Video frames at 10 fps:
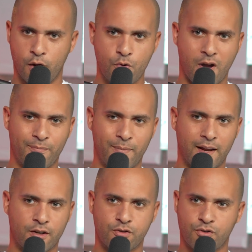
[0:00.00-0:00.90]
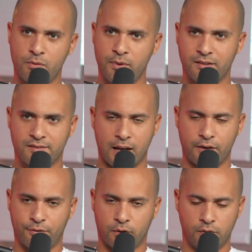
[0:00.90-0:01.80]
You have been extremely
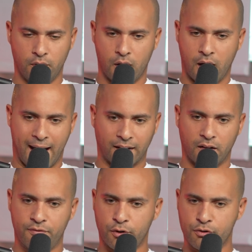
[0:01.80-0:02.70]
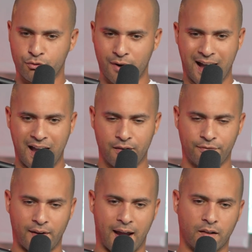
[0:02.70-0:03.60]
insightful. I love your
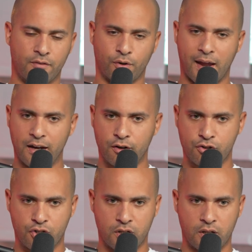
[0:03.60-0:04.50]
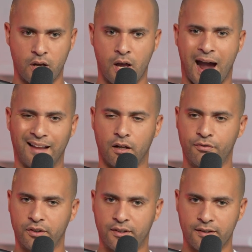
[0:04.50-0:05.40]
drive. I love your energy. I
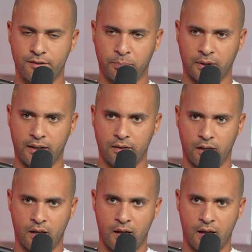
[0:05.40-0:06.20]
love your discipline.